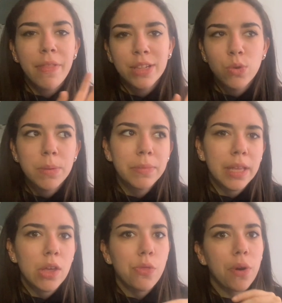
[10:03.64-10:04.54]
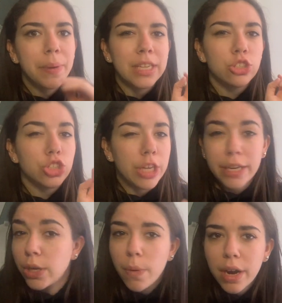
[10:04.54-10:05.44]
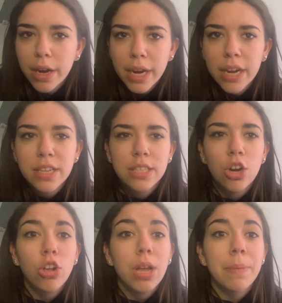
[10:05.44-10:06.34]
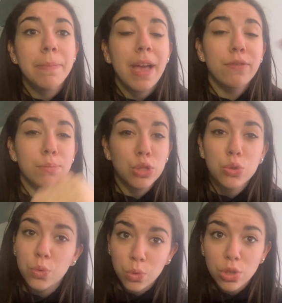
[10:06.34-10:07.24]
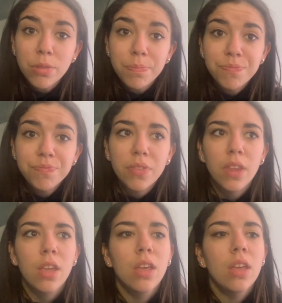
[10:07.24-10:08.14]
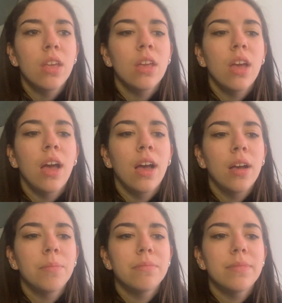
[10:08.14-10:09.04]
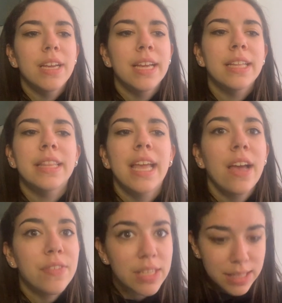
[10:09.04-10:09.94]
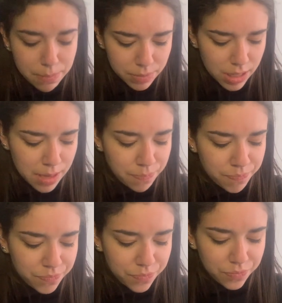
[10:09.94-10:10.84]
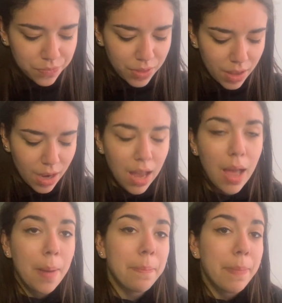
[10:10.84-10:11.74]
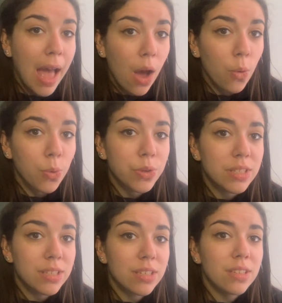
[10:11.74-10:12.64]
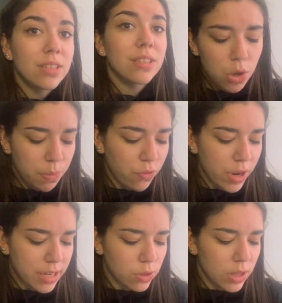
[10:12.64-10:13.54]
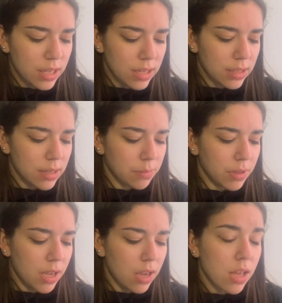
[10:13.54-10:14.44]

that's where I'm like throwing in January, because they're all coming back from school. And they have an assembly about, oh, before I get to the assembly,